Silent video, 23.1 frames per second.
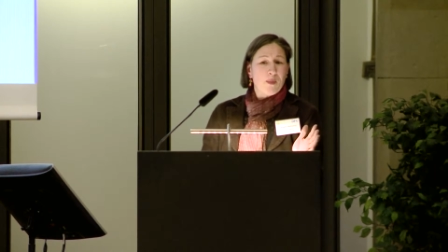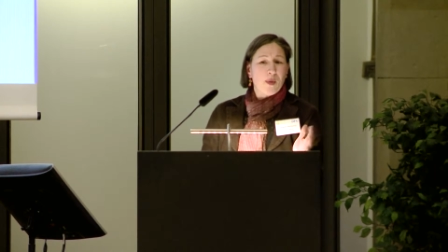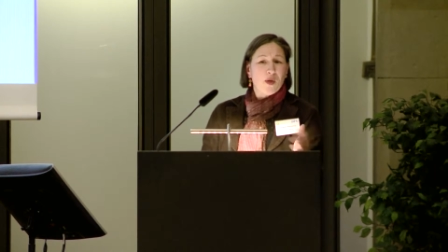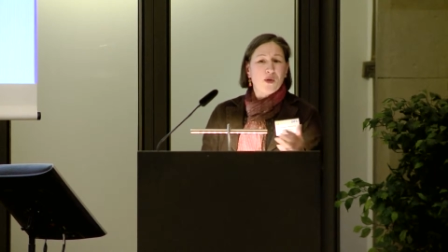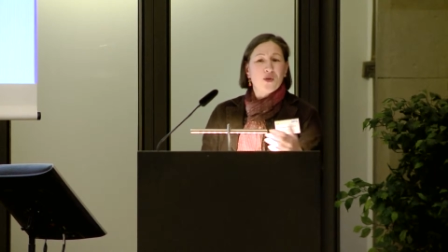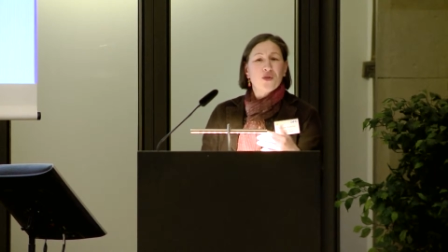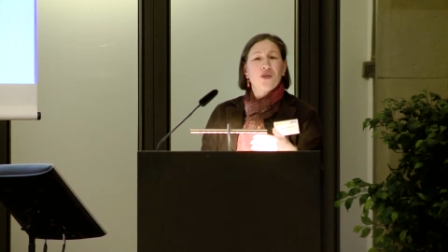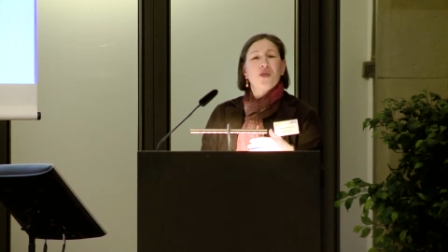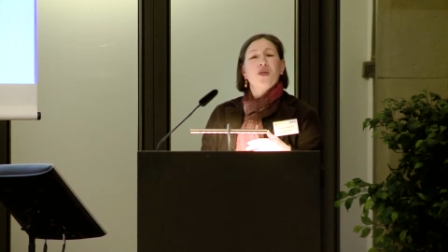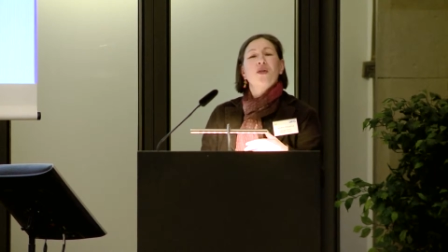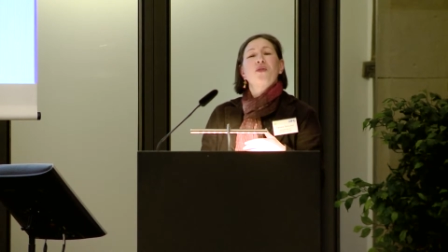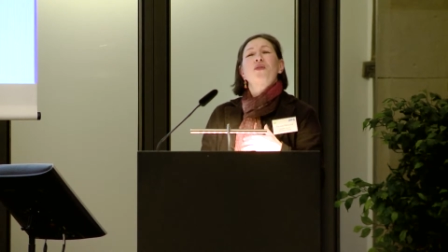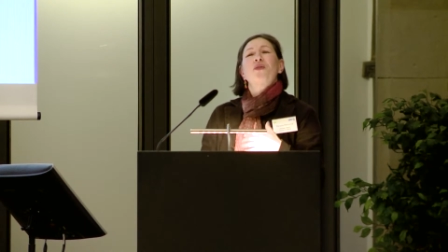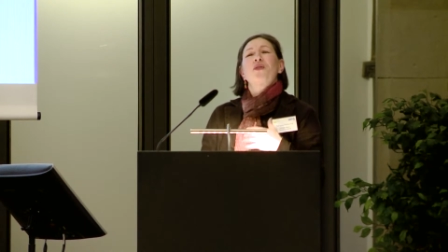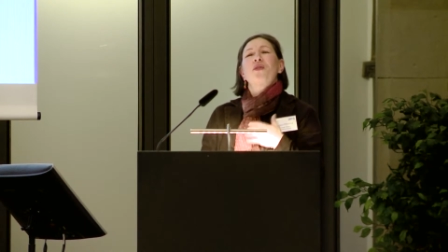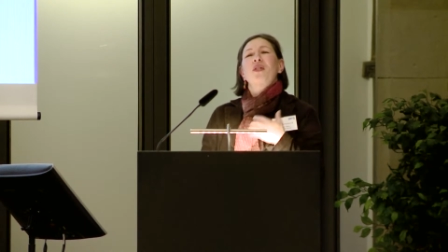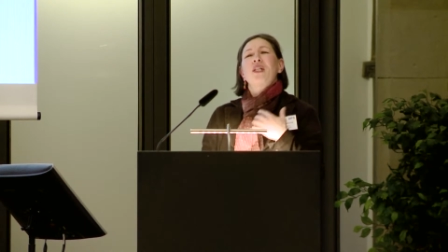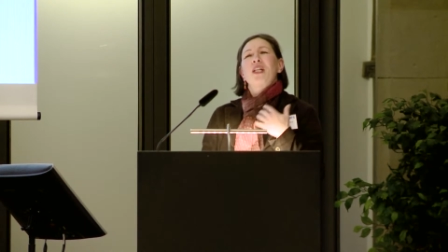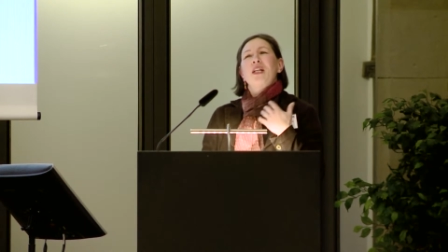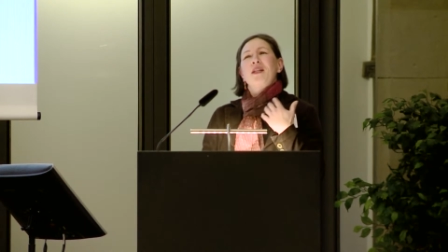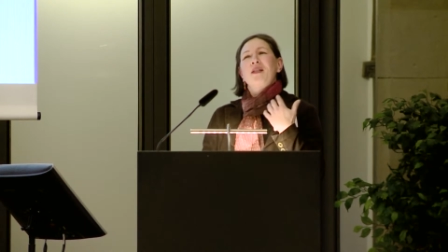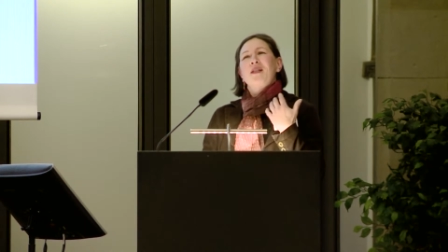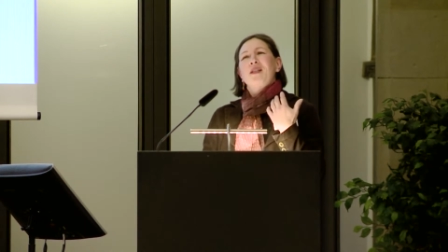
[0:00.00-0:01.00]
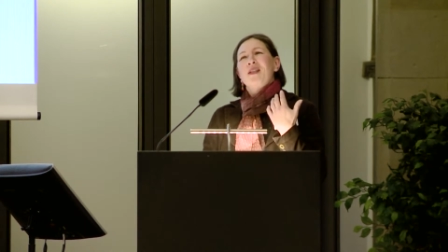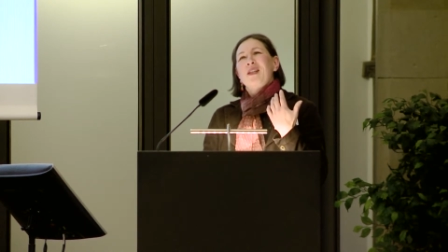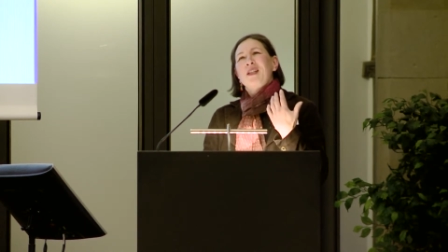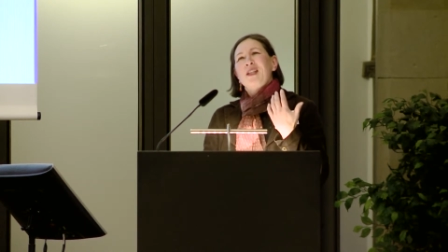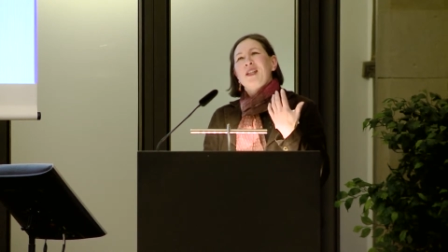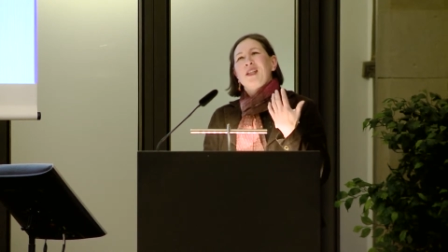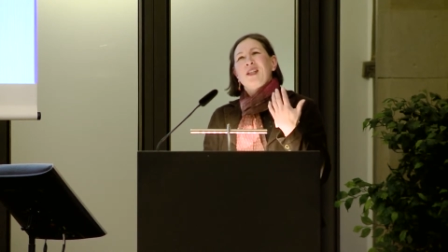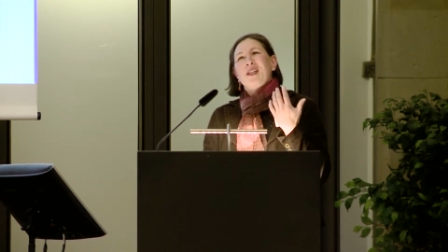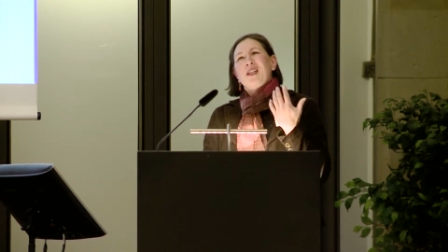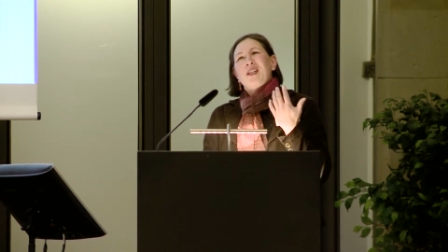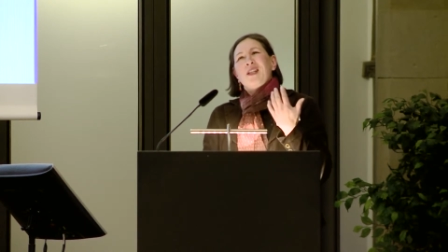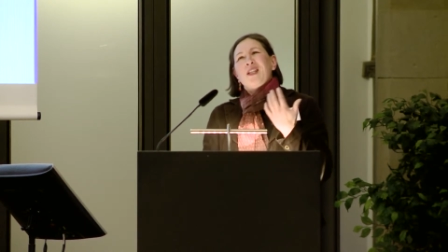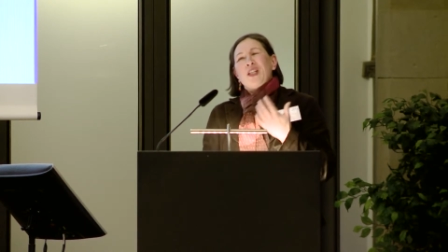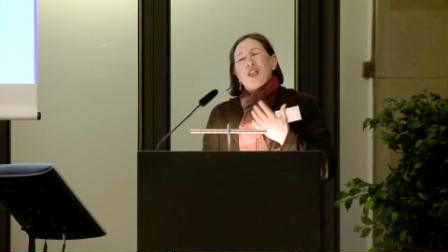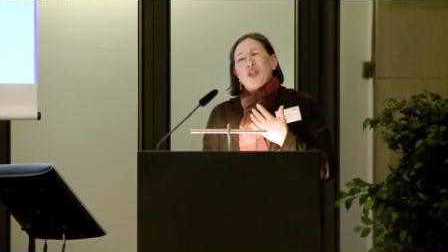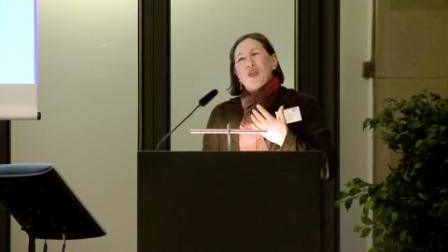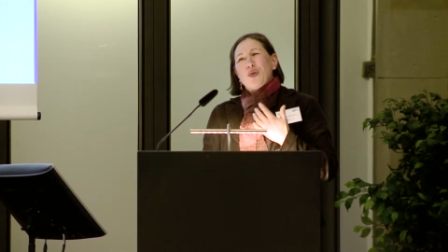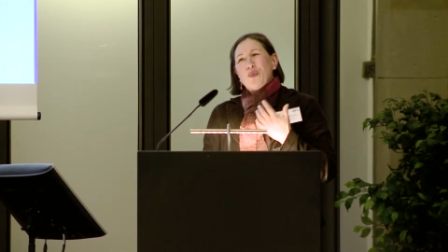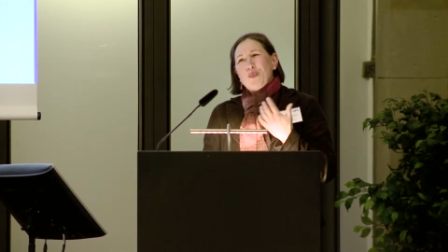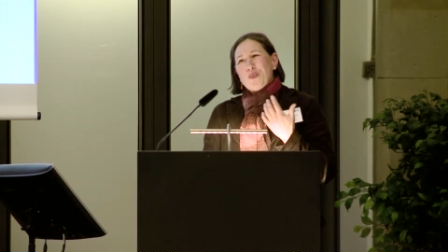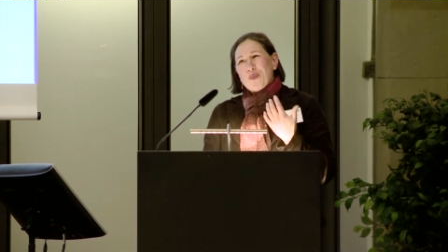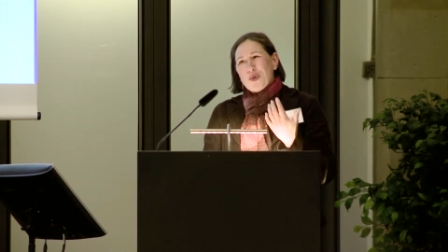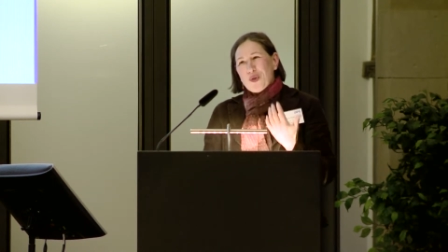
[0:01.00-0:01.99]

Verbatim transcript: because they also said to,